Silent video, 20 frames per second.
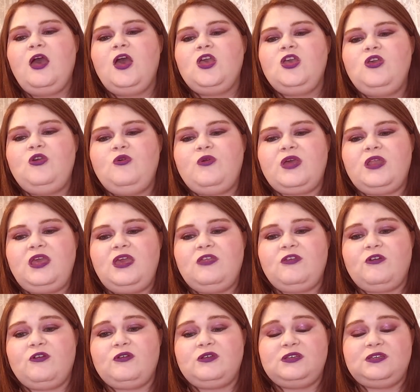you can
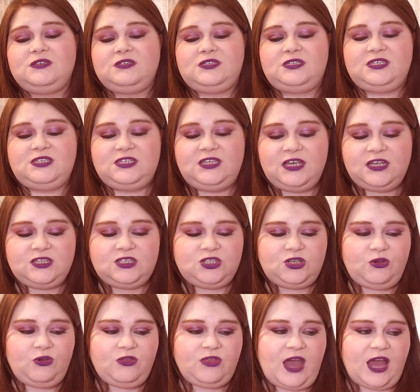either stick
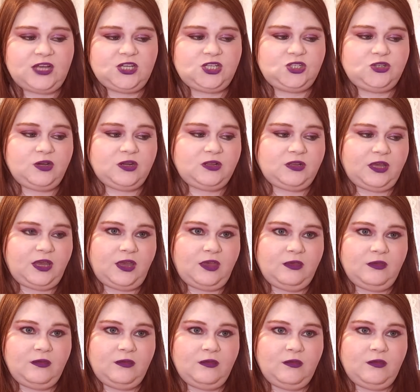to that strictly,